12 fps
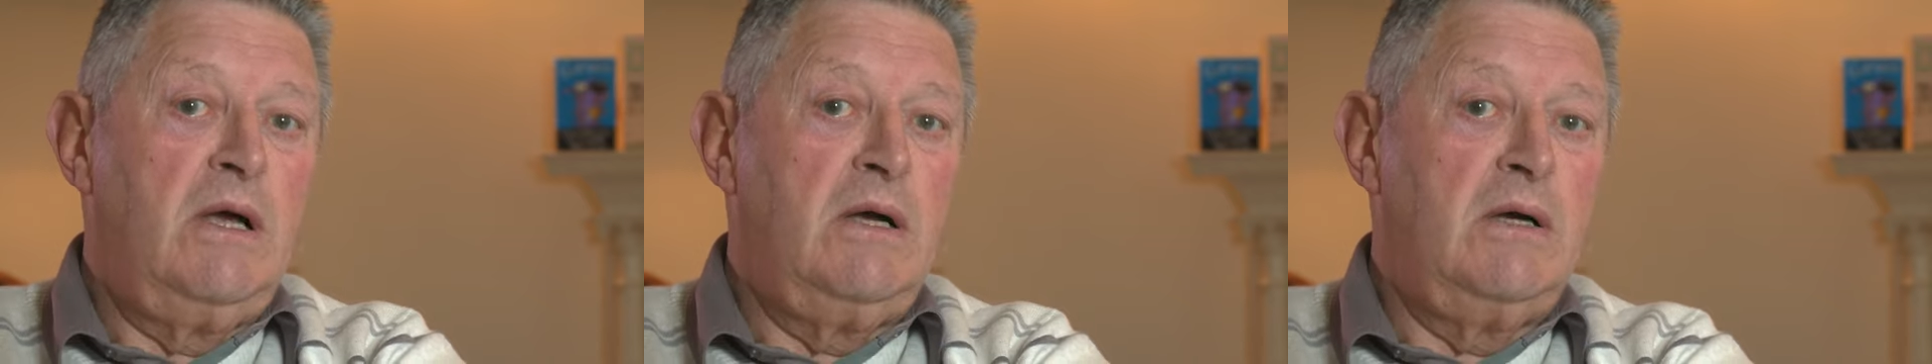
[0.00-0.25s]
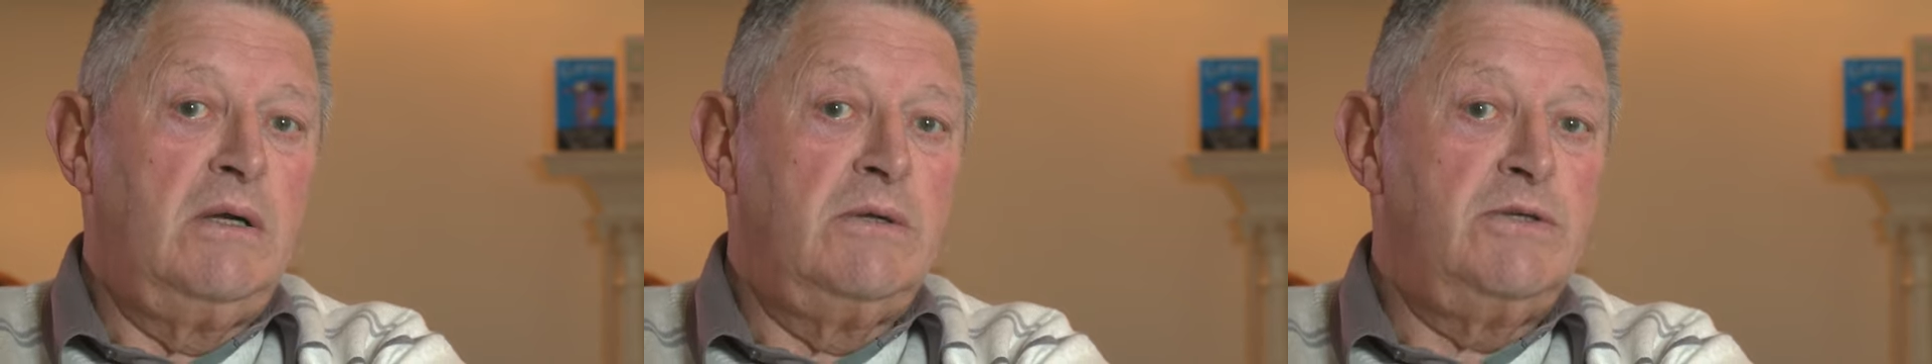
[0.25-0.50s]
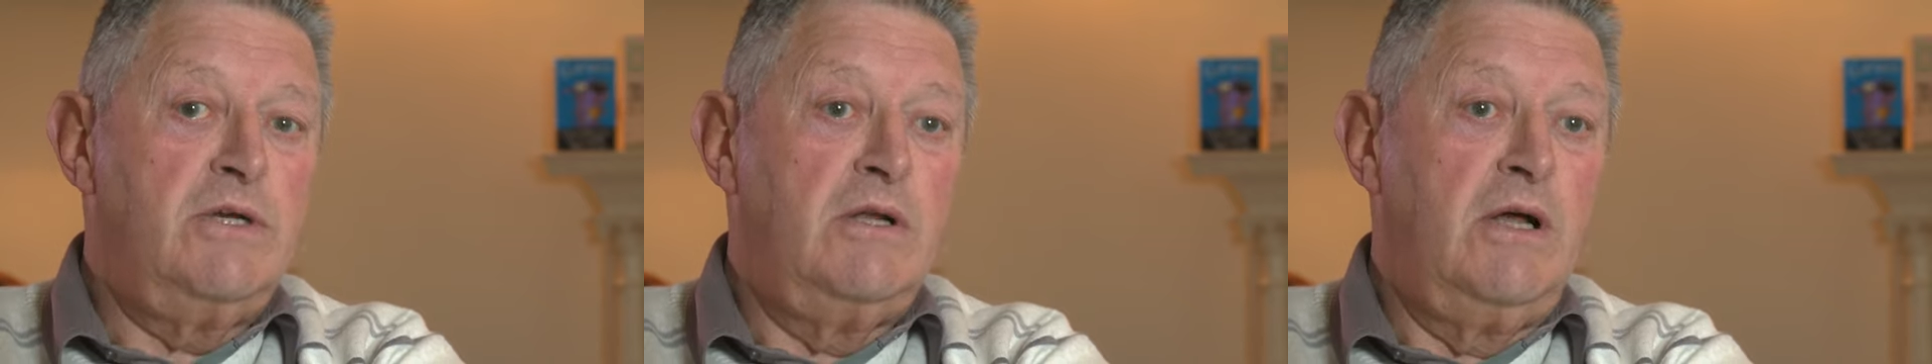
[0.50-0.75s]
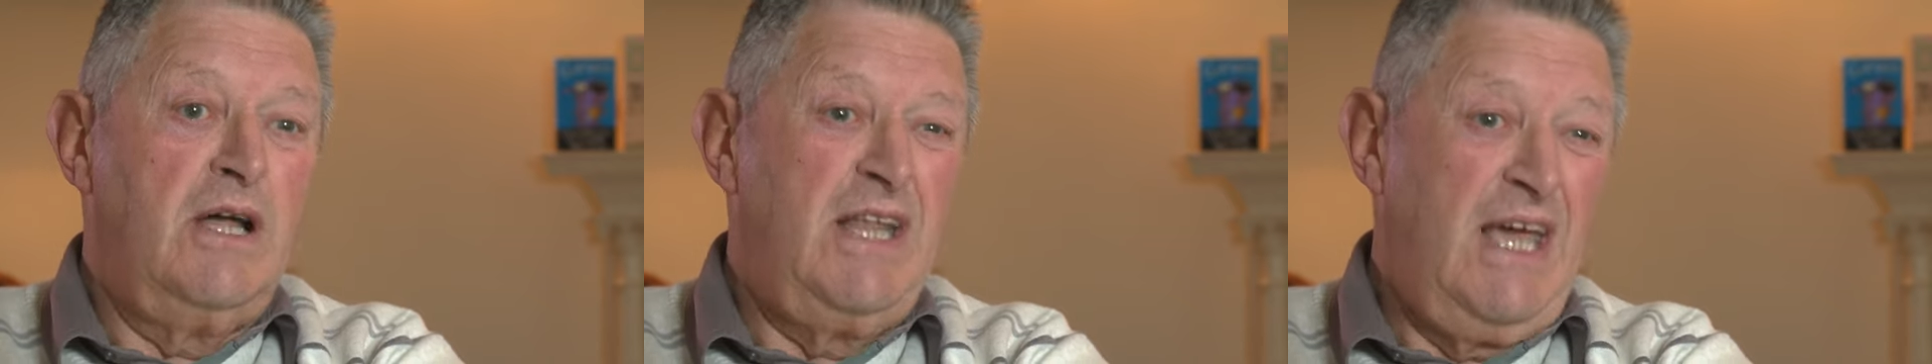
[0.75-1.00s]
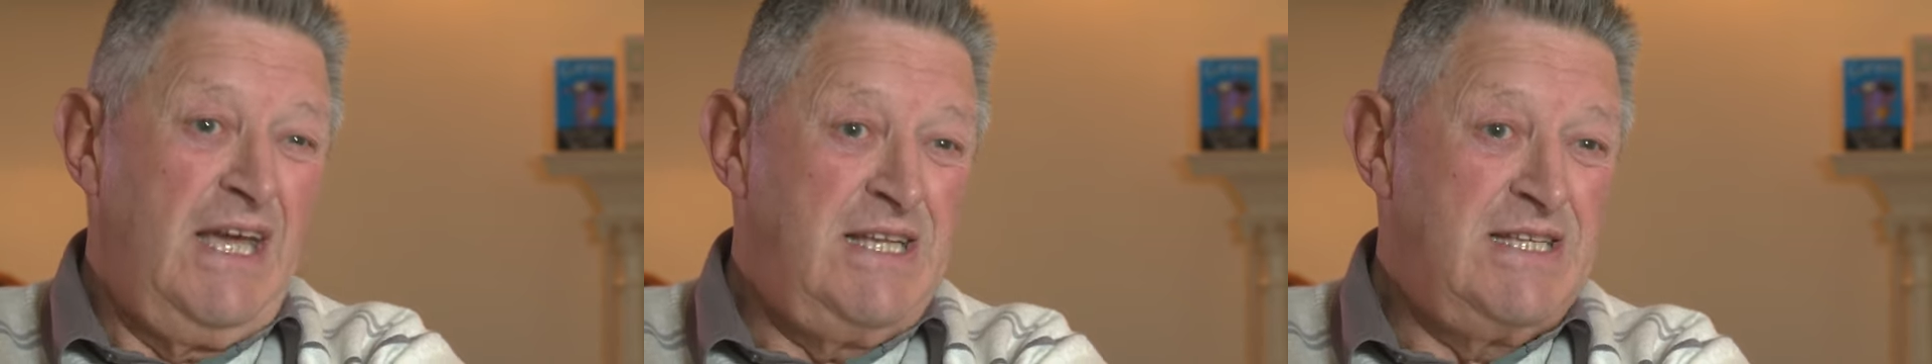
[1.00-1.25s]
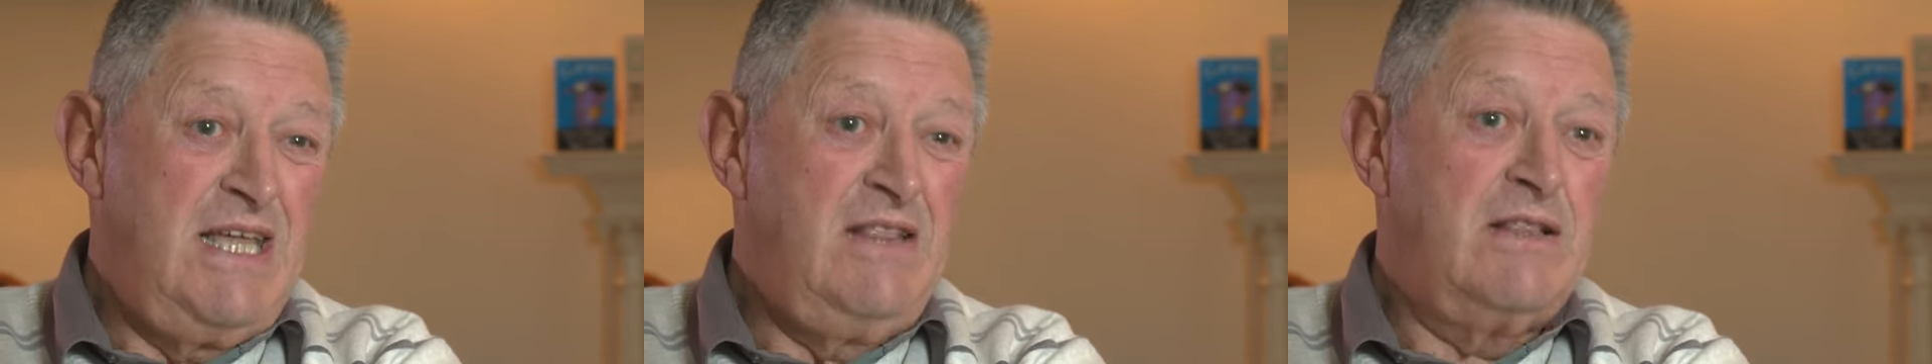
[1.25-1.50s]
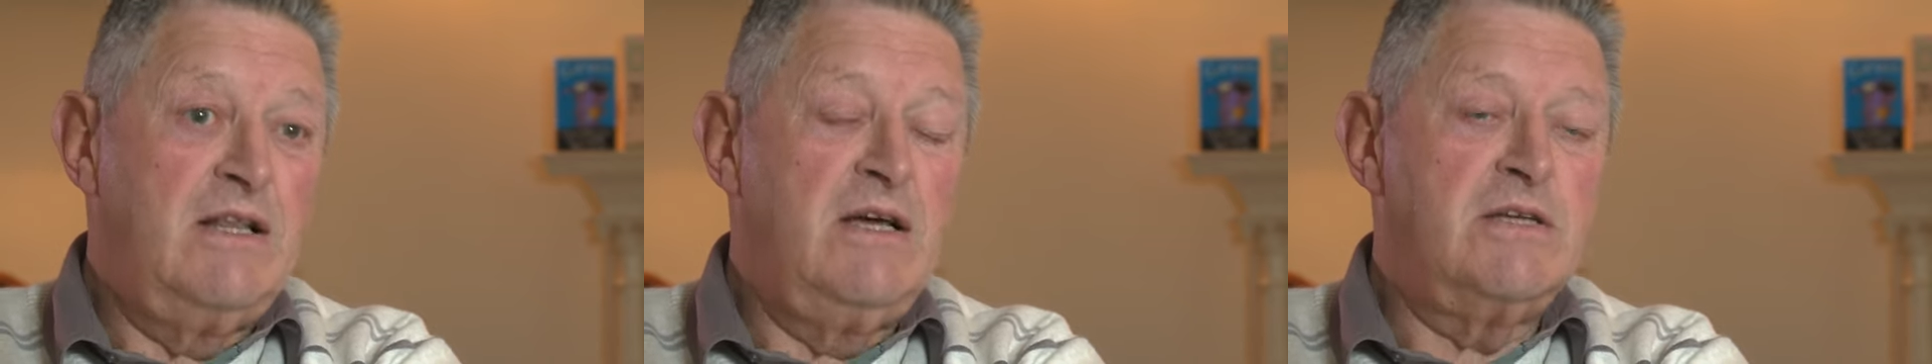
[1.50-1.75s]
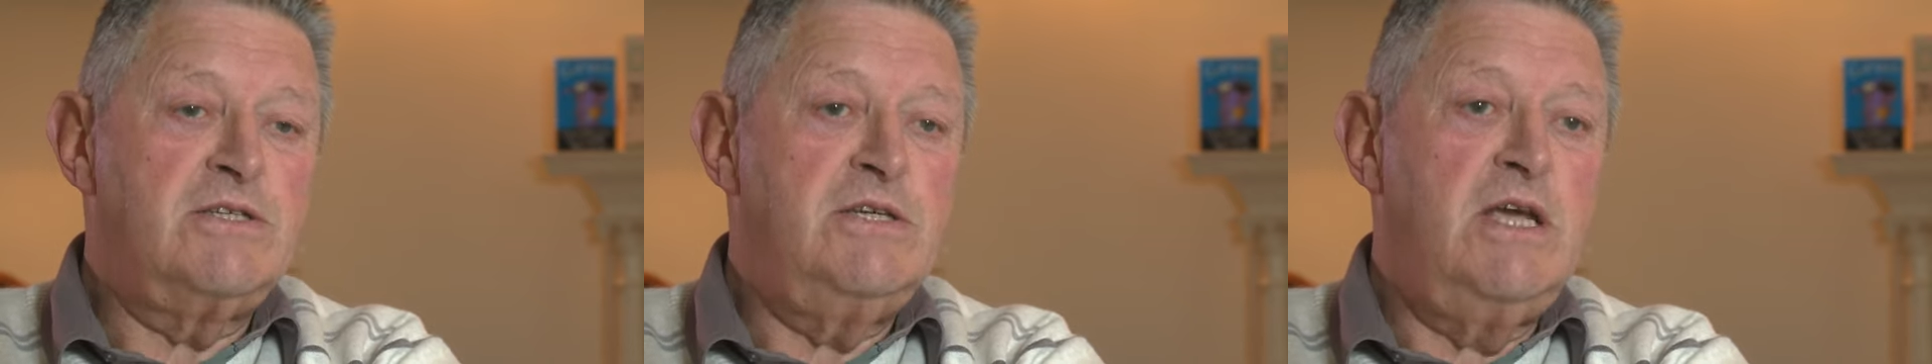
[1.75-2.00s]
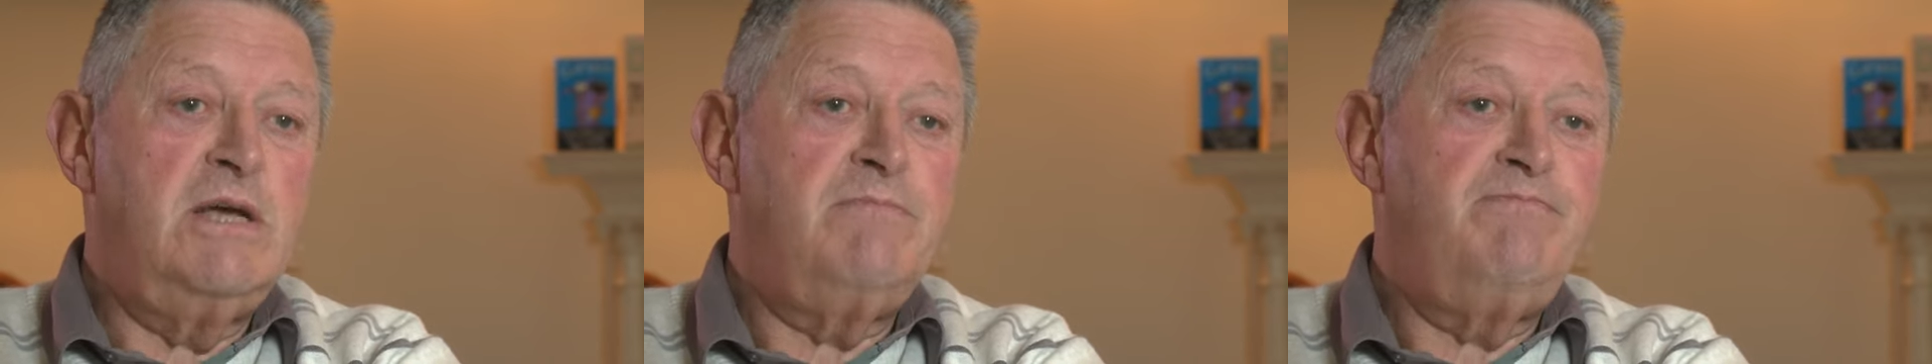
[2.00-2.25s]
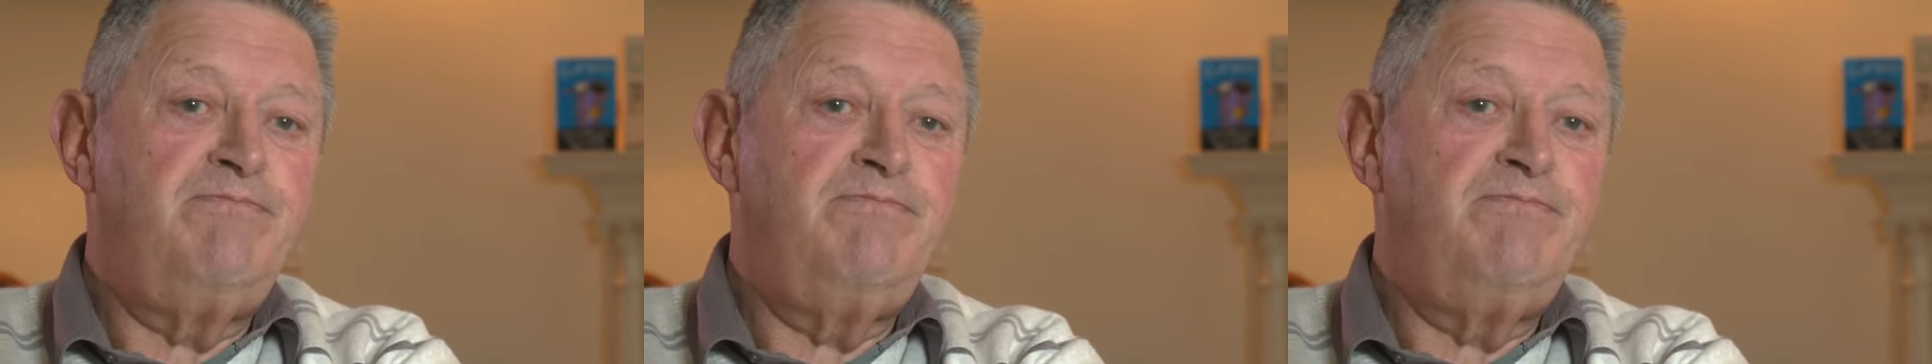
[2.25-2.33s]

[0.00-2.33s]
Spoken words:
on July the 18th last year.